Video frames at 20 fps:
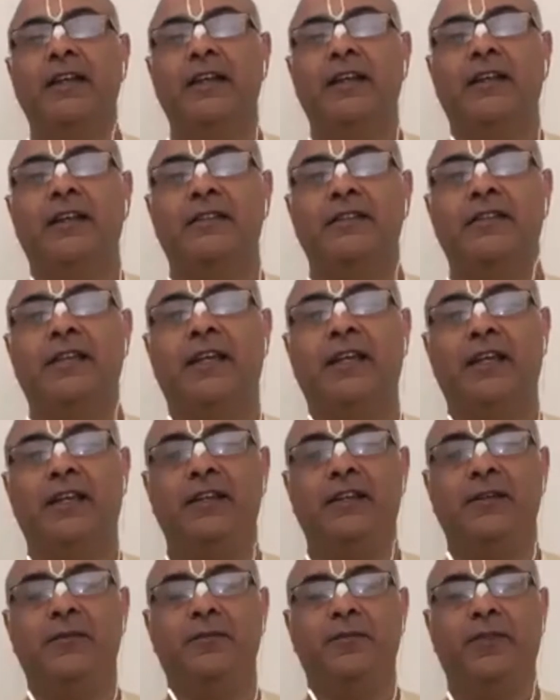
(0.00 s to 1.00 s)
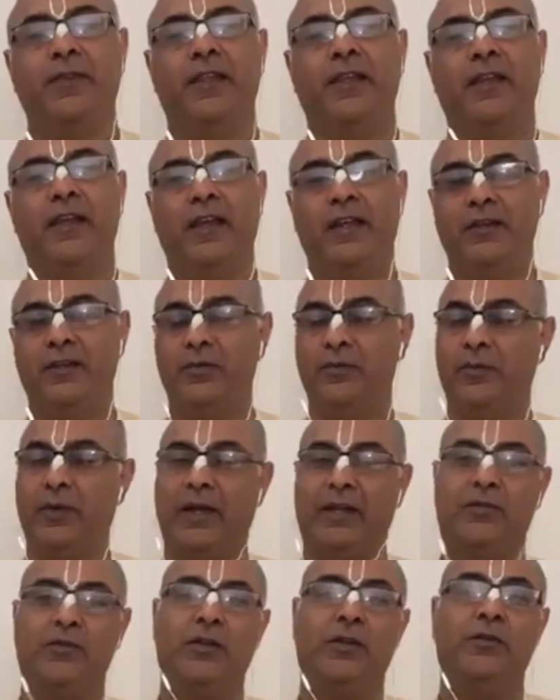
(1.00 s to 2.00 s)
side, and you
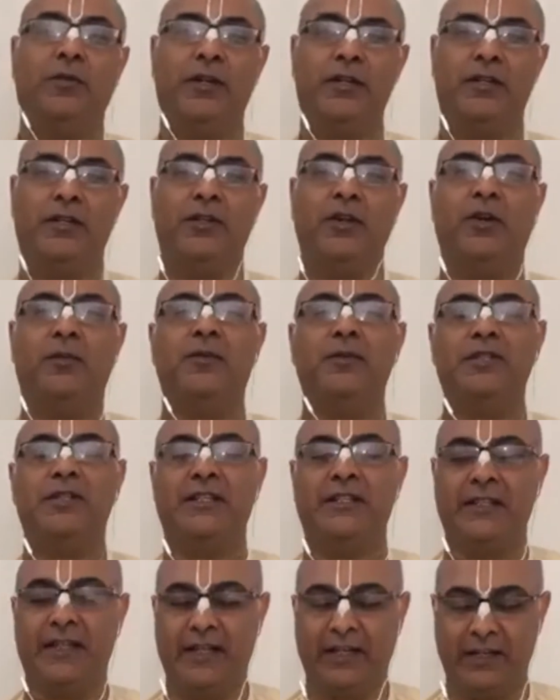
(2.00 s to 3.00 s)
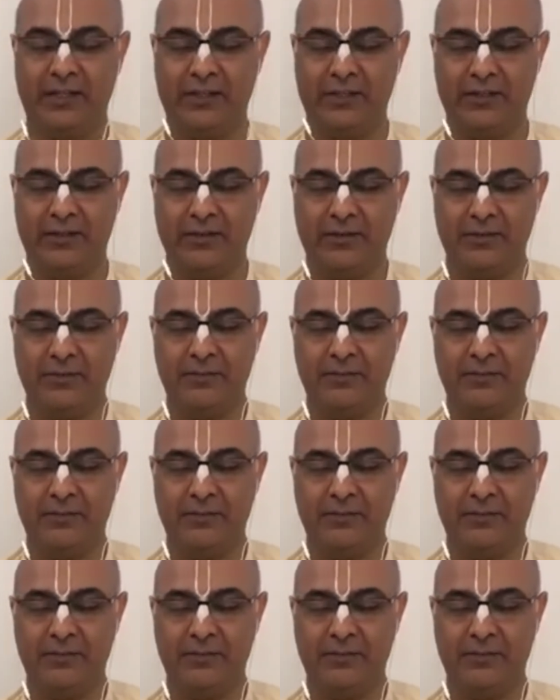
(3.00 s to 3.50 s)
actually went in the opposite direction.